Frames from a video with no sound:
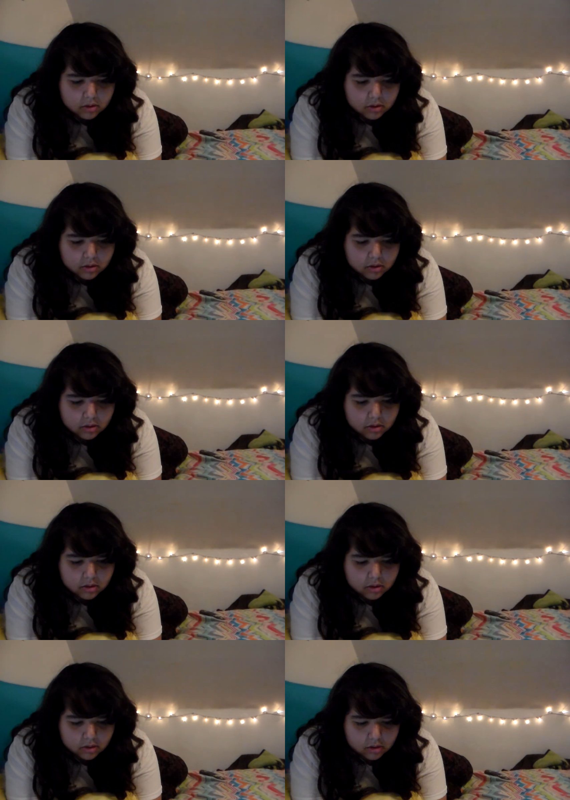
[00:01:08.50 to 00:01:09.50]

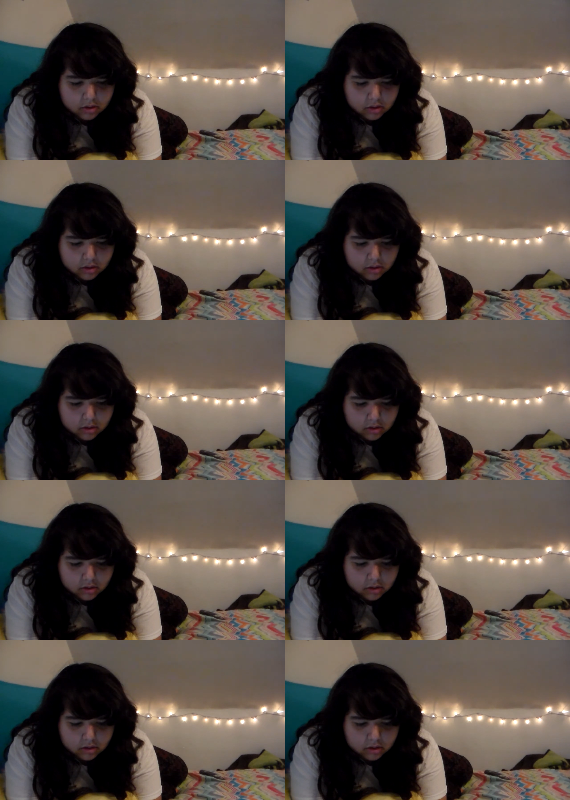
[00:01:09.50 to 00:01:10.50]

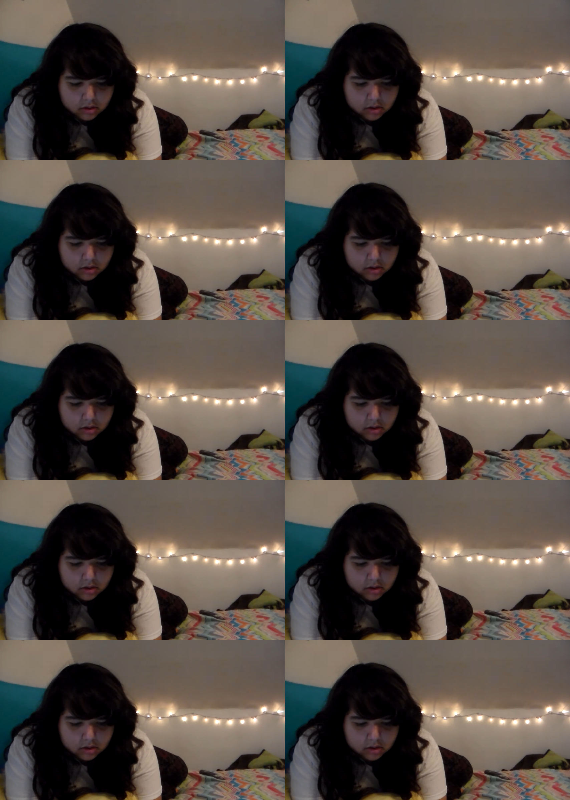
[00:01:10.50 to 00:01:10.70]
No one is speaking in this clip.